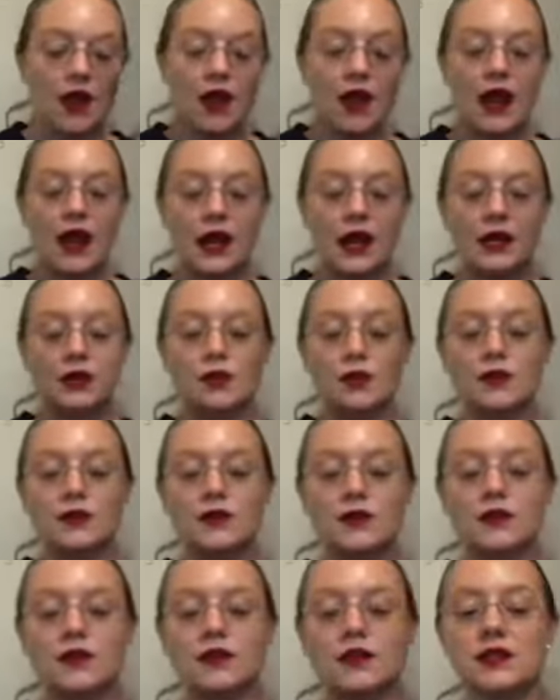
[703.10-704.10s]
I
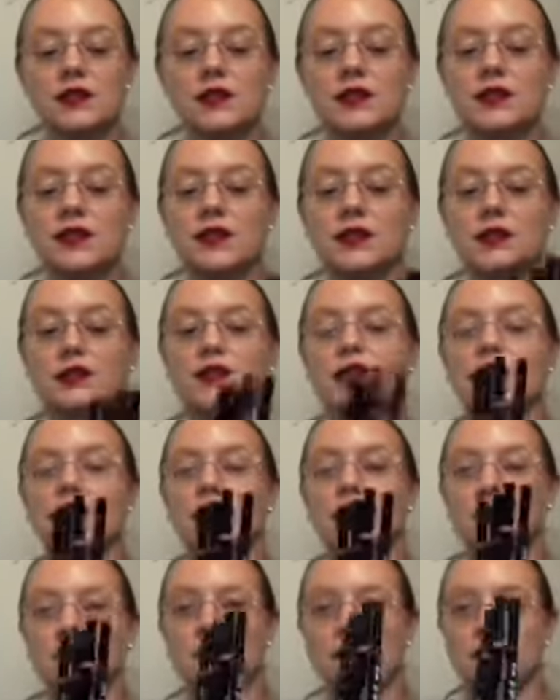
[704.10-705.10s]
personally decided to
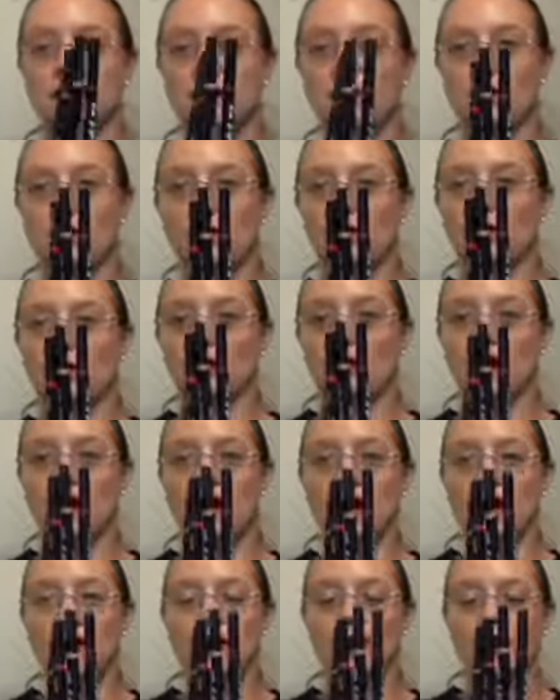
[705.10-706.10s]
get these four
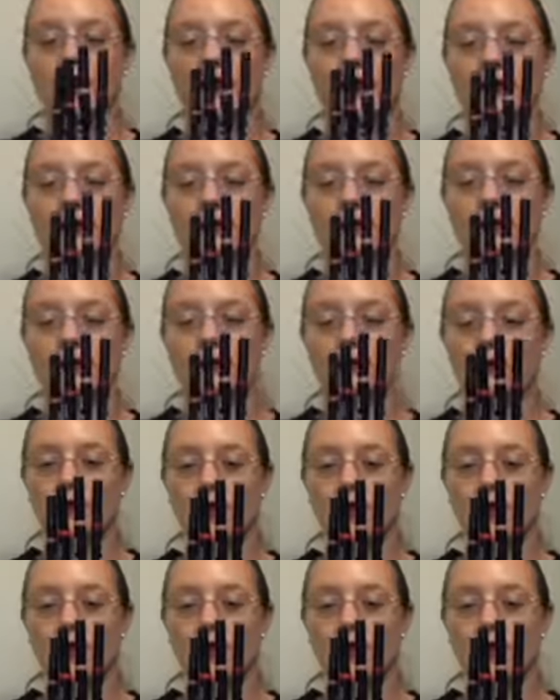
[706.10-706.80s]
um,